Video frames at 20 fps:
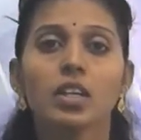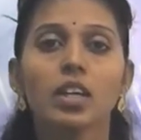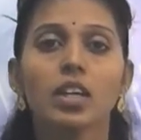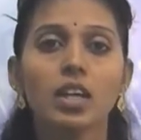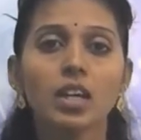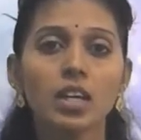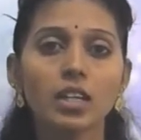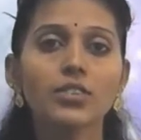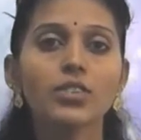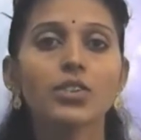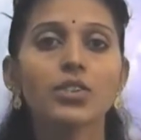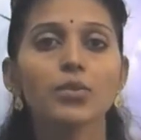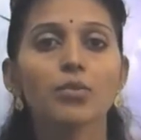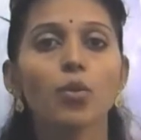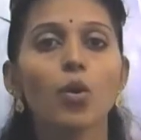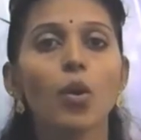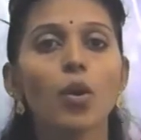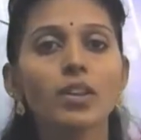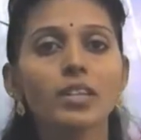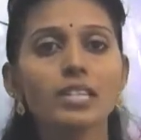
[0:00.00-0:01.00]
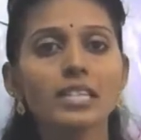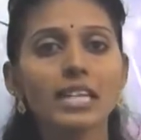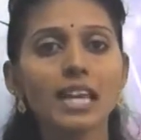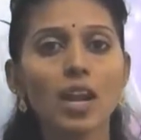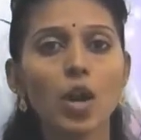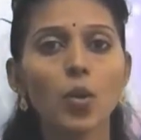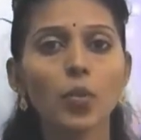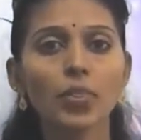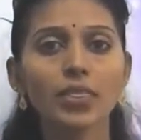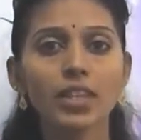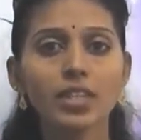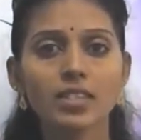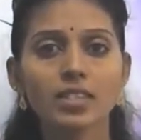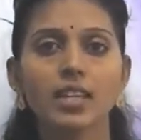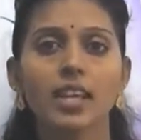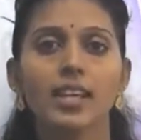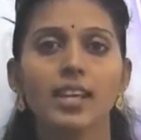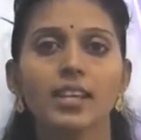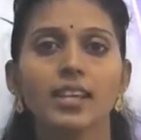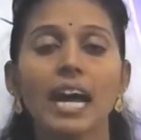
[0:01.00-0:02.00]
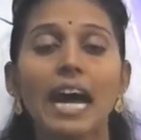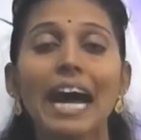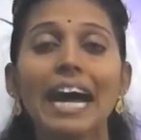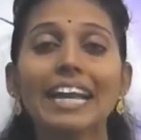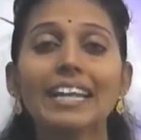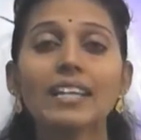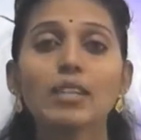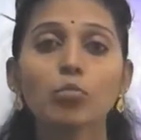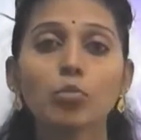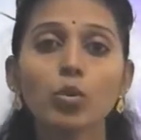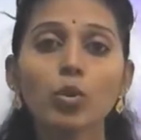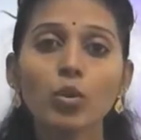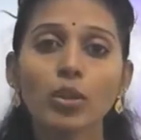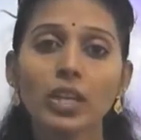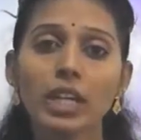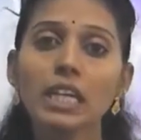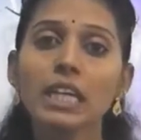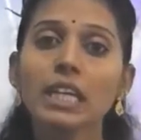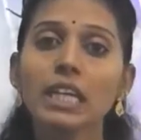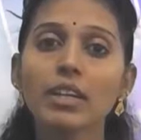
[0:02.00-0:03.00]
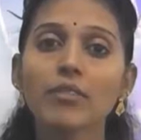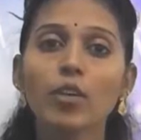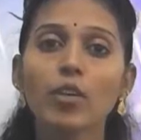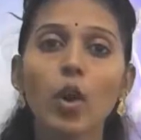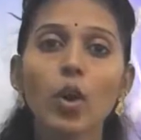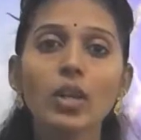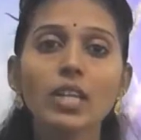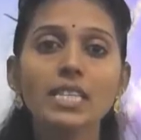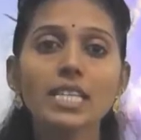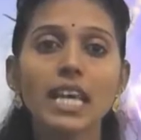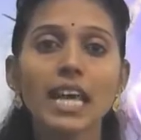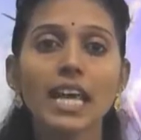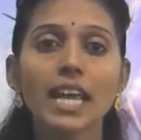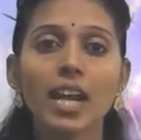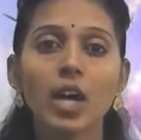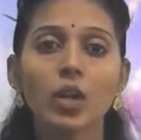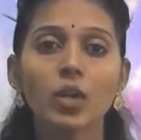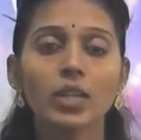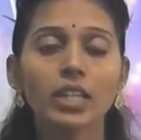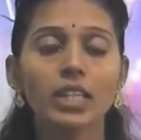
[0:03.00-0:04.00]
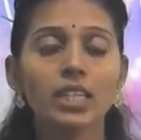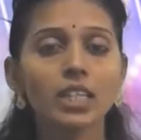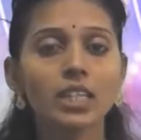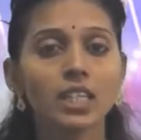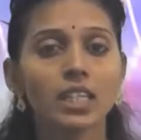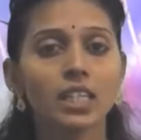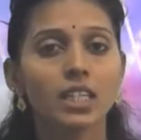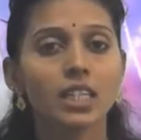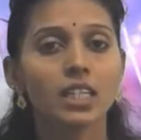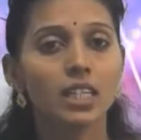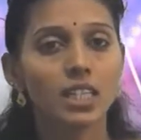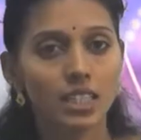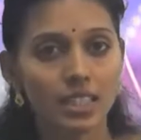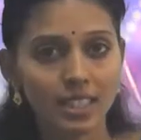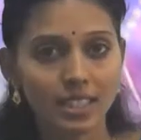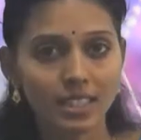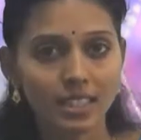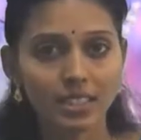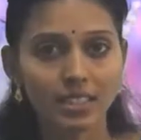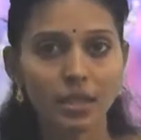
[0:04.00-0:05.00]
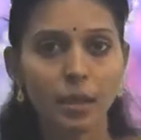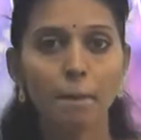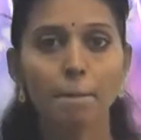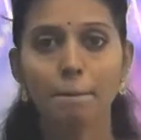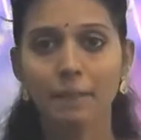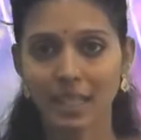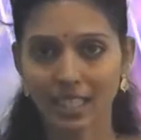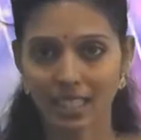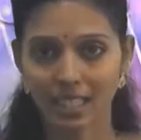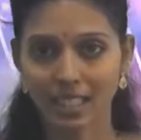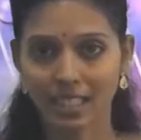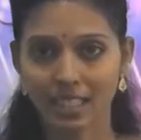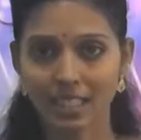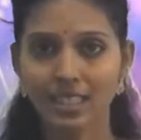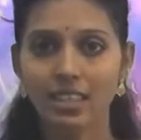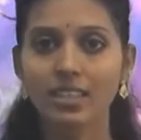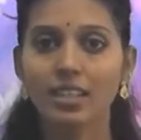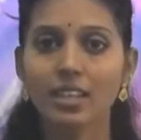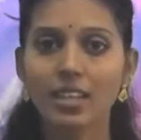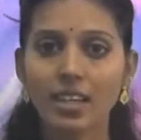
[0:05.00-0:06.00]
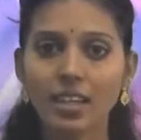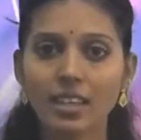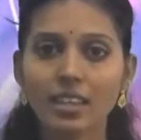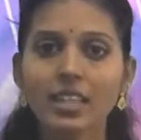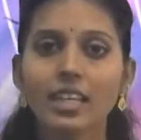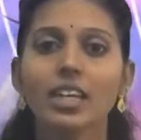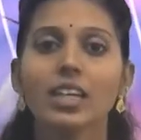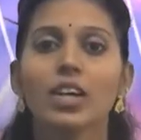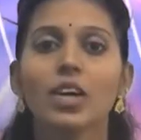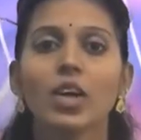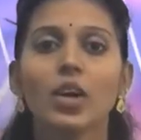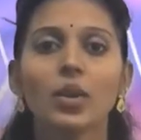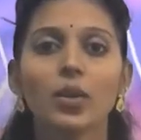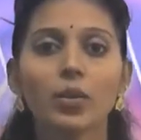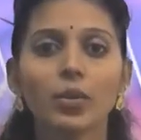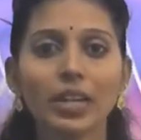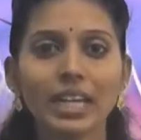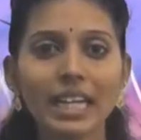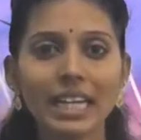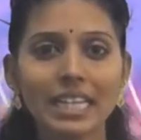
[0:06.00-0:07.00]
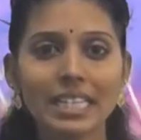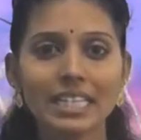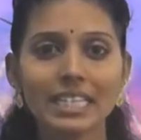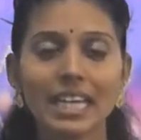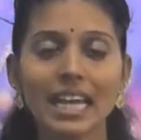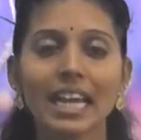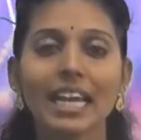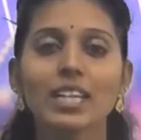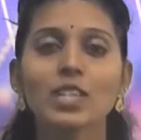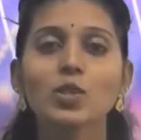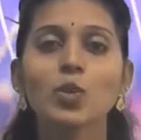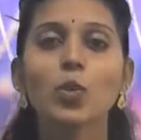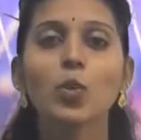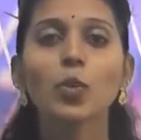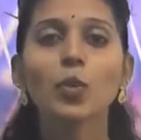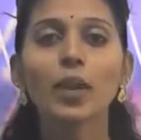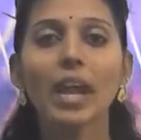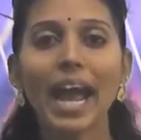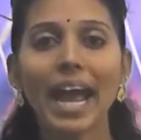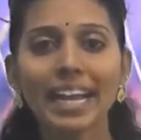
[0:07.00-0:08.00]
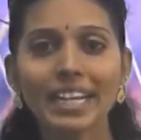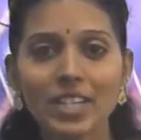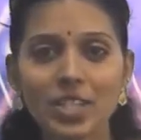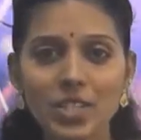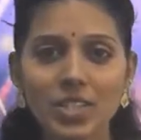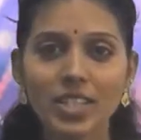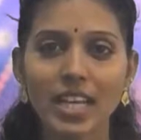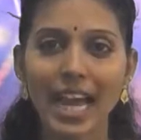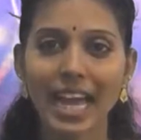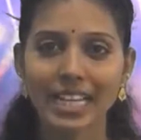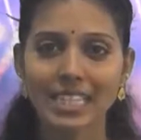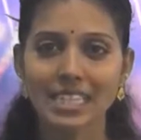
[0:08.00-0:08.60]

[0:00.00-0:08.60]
Earth revolves around the sun and the moon revolves around the earth. But earth rotates its own axis.